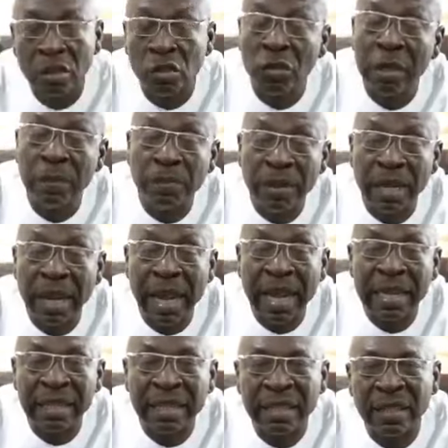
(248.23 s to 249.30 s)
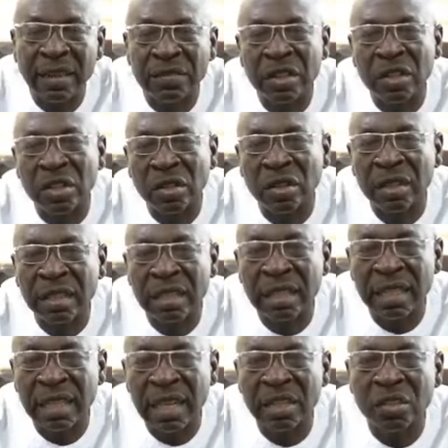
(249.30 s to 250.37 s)
Through the pillars of
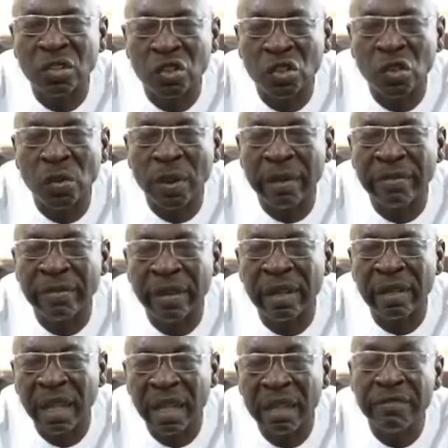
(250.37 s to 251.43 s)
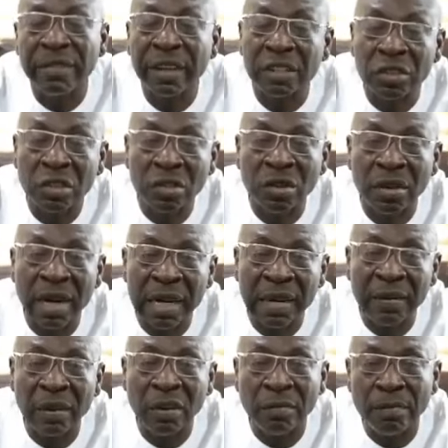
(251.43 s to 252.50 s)
security and social welfare, infrastructural
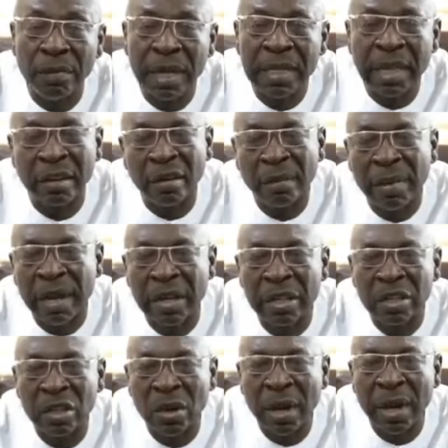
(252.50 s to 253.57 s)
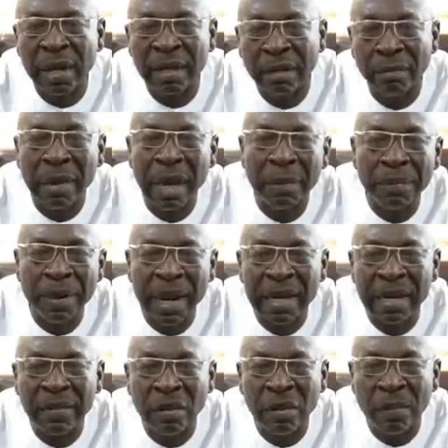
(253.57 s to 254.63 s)
development and urban renewal, manpower
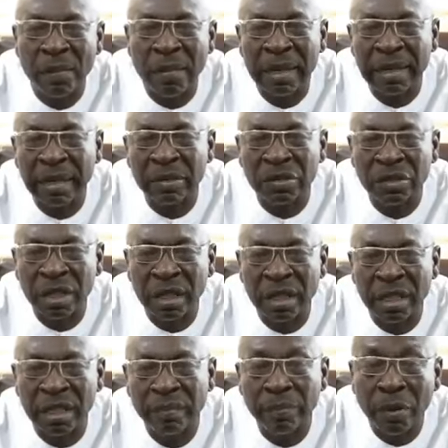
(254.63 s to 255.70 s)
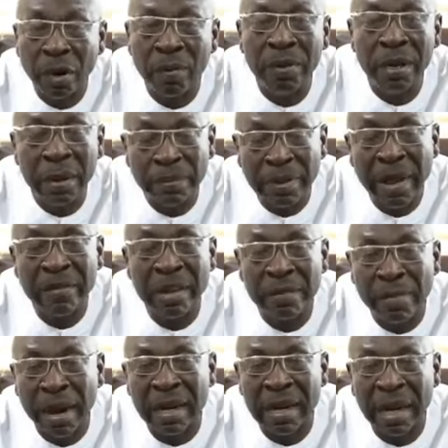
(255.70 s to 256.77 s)
development and training, public
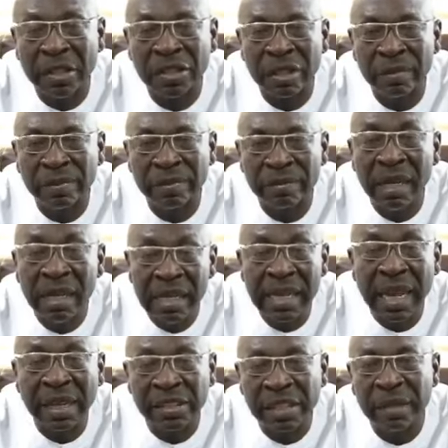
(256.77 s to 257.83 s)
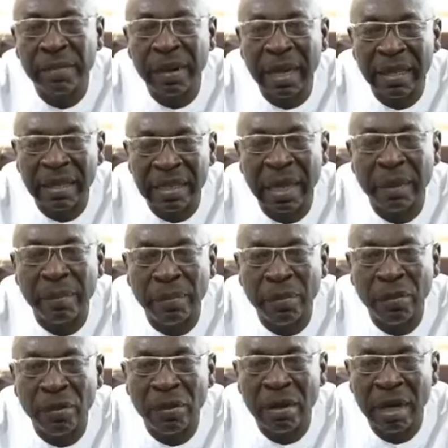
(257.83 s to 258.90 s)
private partnership, leadership by
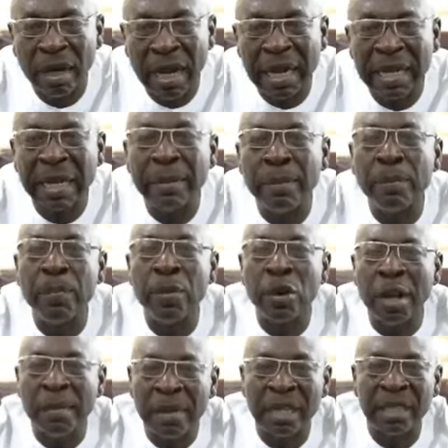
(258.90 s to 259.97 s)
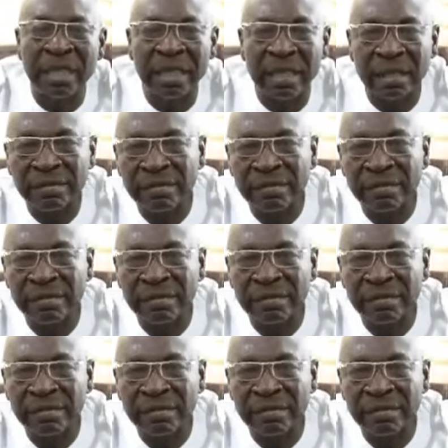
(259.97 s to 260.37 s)
example, and employment